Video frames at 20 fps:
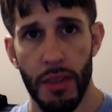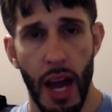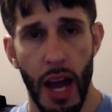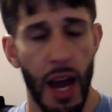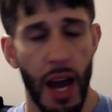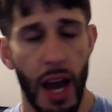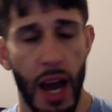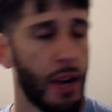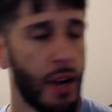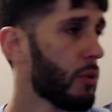
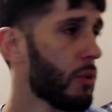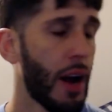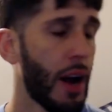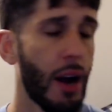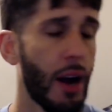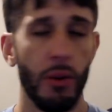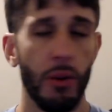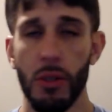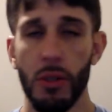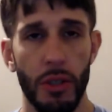I don't know
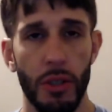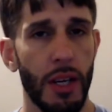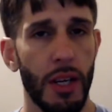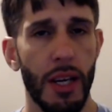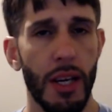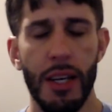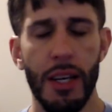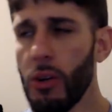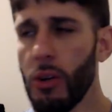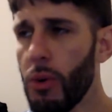how good.
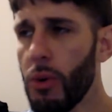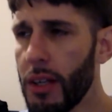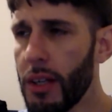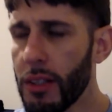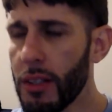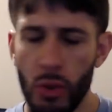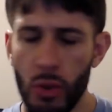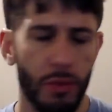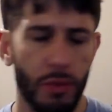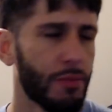You know what?
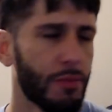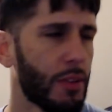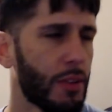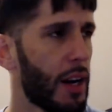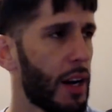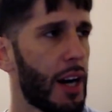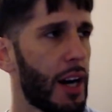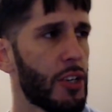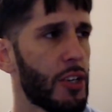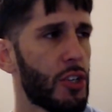
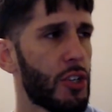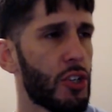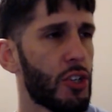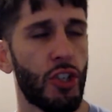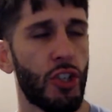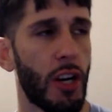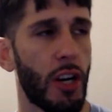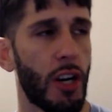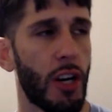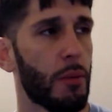I should
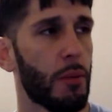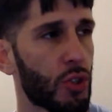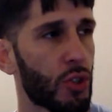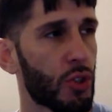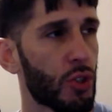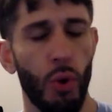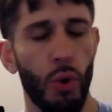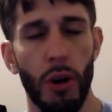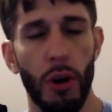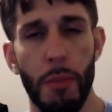shut up because
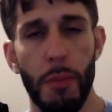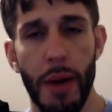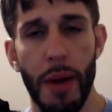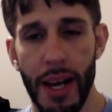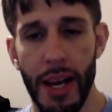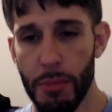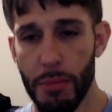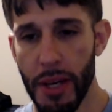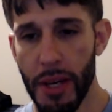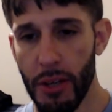
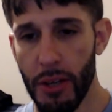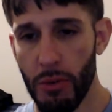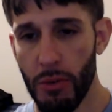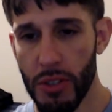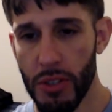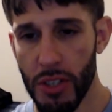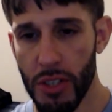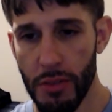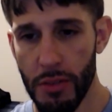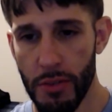quarterbacks make
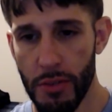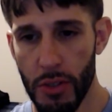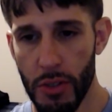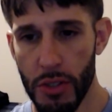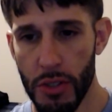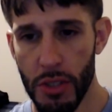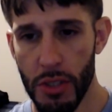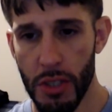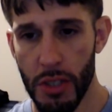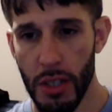
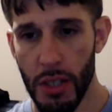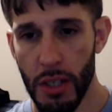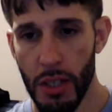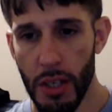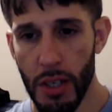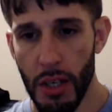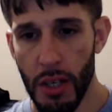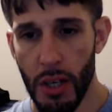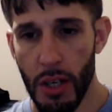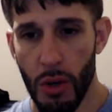receivers.
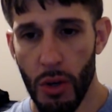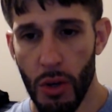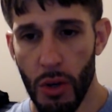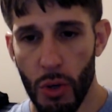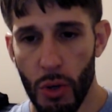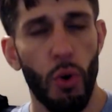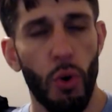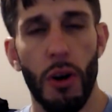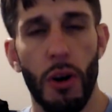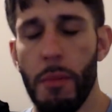
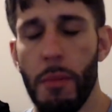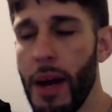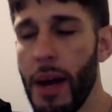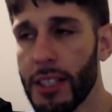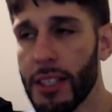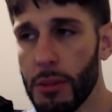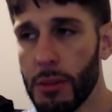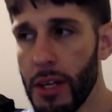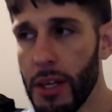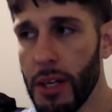
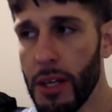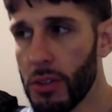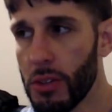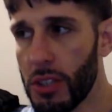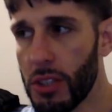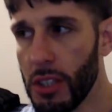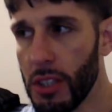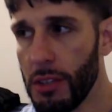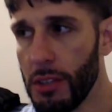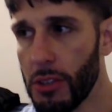quarterbacks make
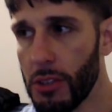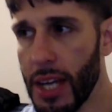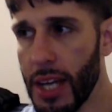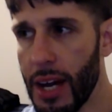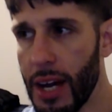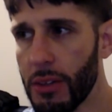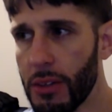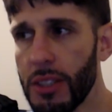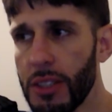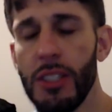receivers.
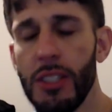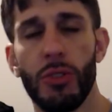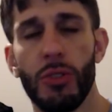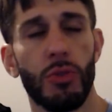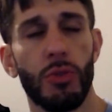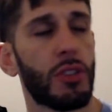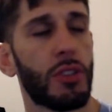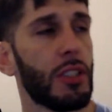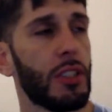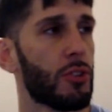How can these
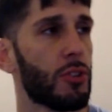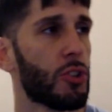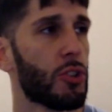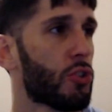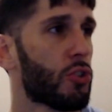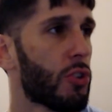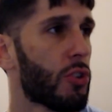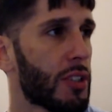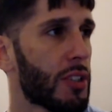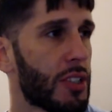receivers
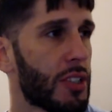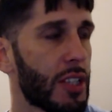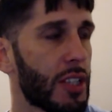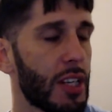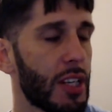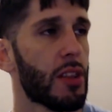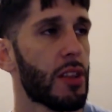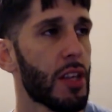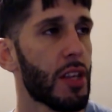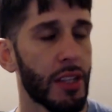trust
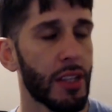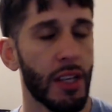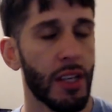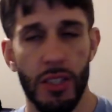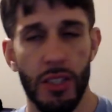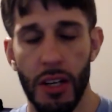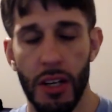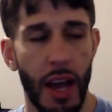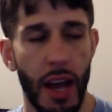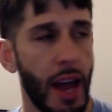anything that's
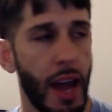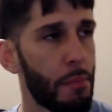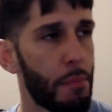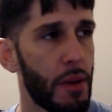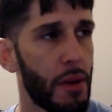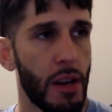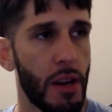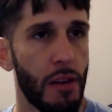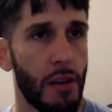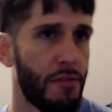going to
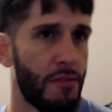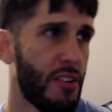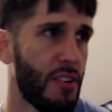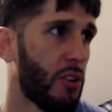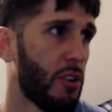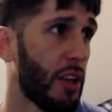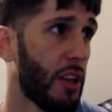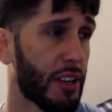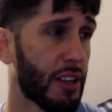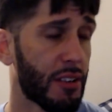happen if
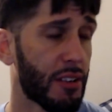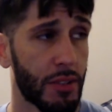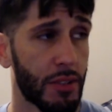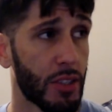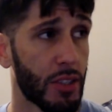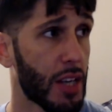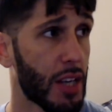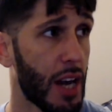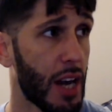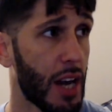they're like,
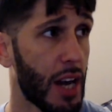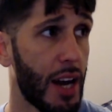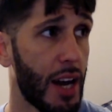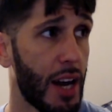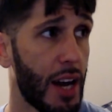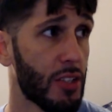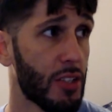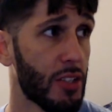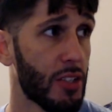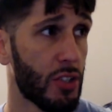this guy
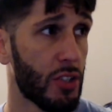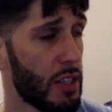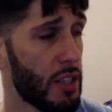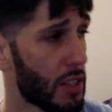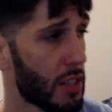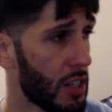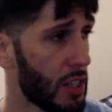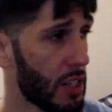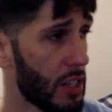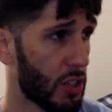is
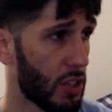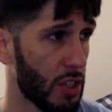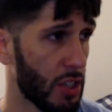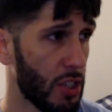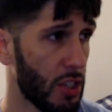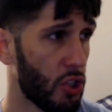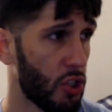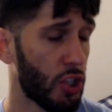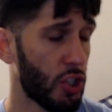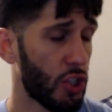he's
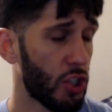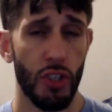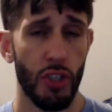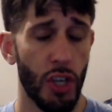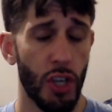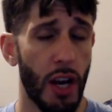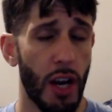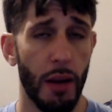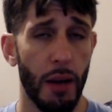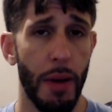shell
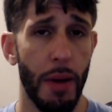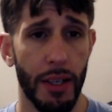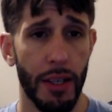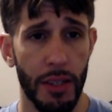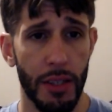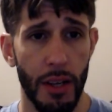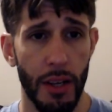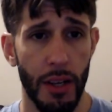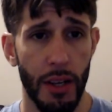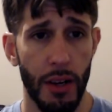shocked back
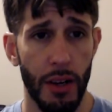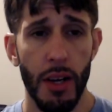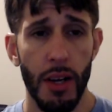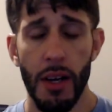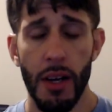there?